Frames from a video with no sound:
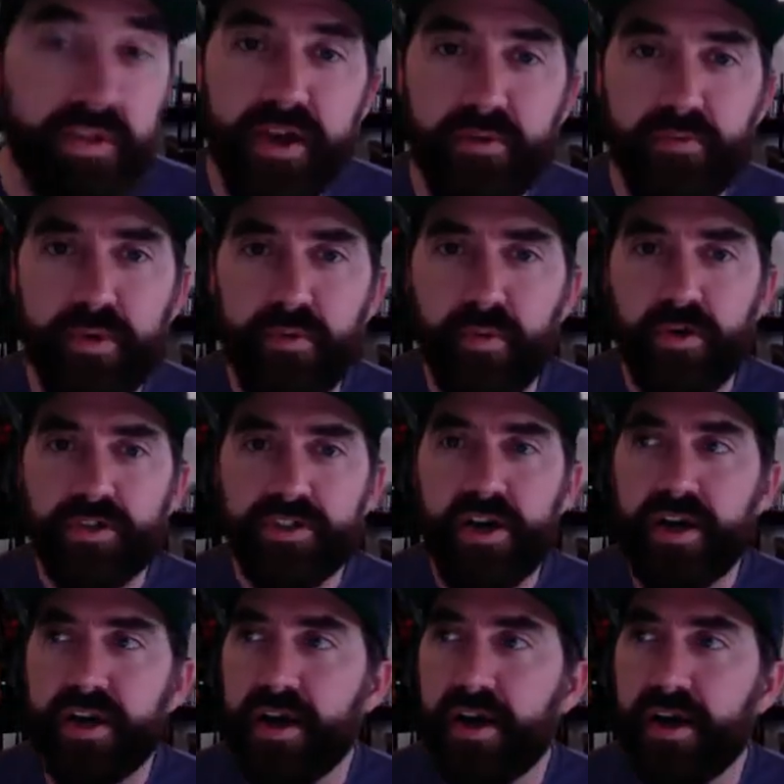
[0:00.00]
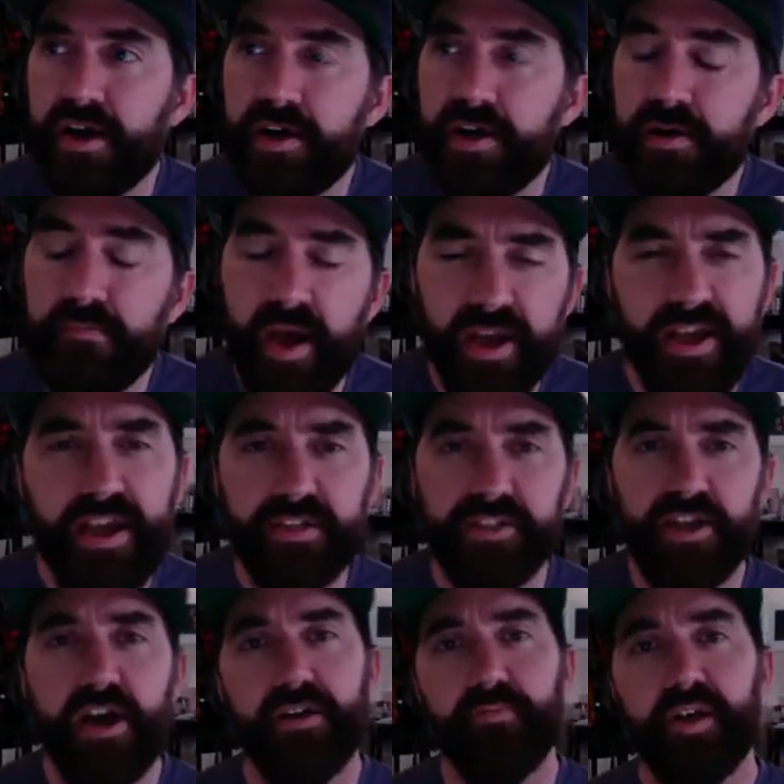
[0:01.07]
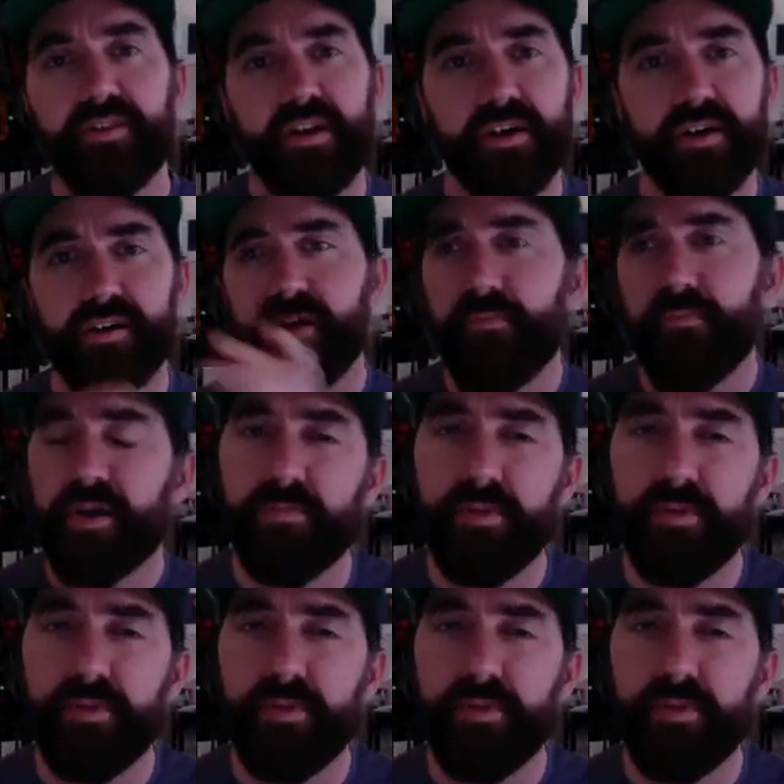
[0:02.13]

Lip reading: Like, we worked on I can't talk about the company,